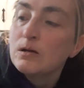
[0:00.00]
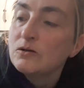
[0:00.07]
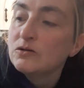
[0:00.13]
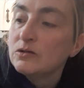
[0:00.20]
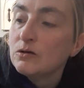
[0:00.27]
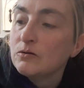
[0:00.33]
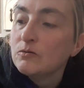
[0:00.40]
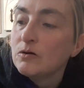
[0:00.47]

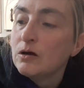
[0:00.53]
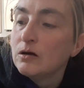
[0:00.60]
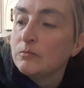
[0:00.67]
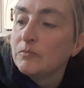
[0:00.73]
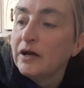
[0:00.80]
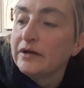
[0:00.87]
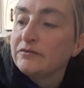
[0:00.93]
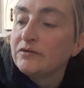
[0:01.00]
So um,
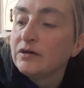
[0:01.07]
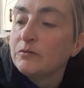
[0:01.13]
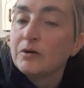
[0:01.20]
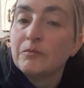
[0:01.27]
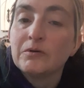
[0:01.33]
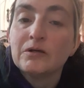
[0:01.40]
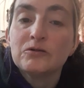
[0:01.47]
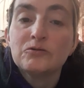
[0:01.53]
I think what
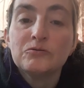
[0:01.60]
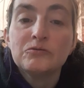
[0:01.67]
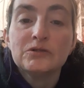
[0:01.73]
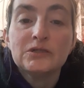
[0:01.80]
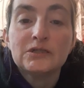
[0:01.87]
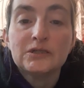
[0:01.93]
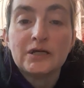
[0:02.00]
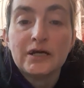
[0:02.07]
I'm going to do
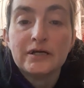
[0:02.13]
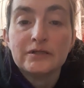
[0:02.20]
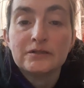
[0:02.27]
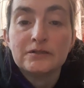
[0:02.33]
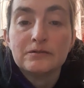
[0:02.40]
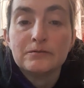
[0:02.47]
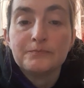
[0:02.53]
is get